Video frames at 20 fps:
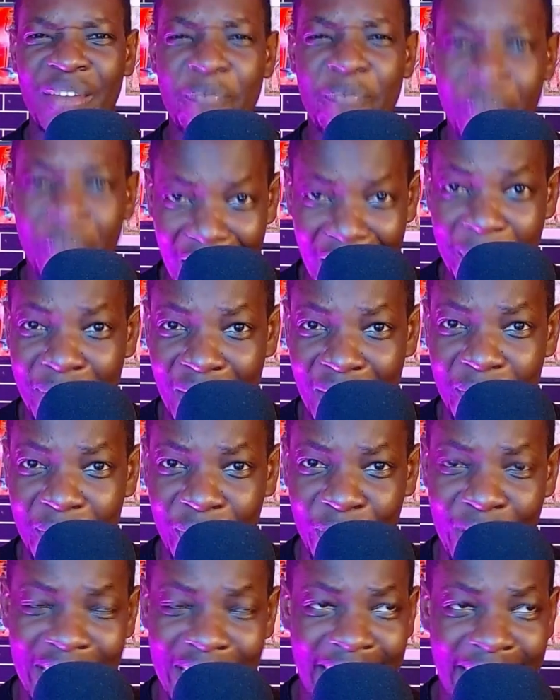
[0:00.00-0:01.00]
blame them
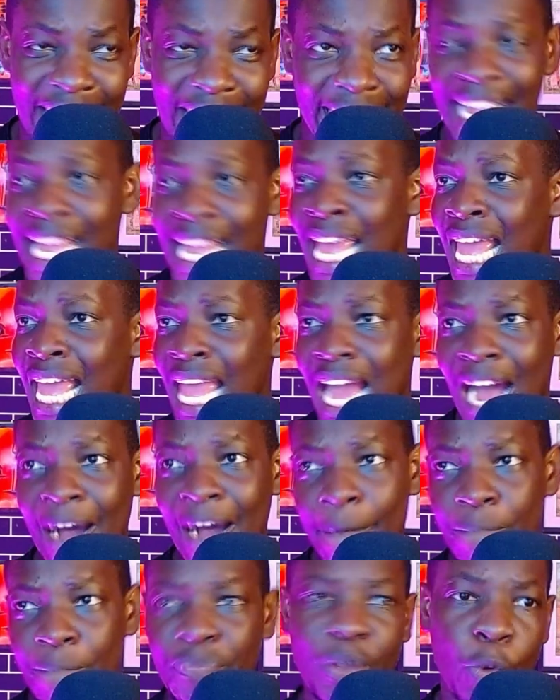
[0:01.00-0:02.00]
for anything.
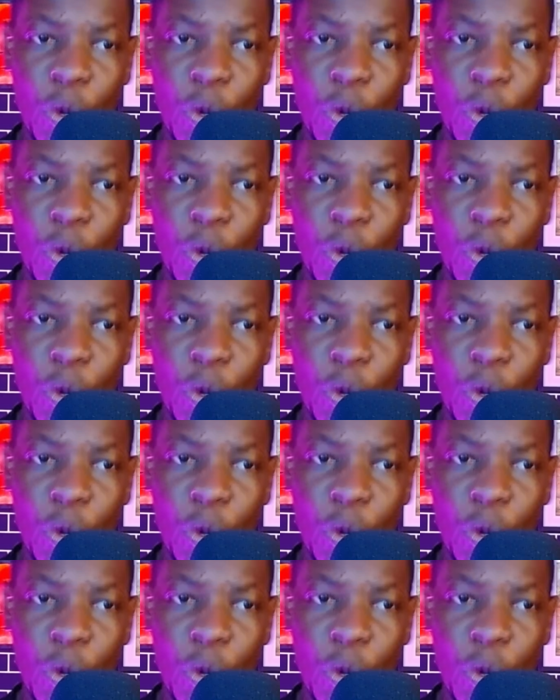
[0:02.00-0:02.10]
We were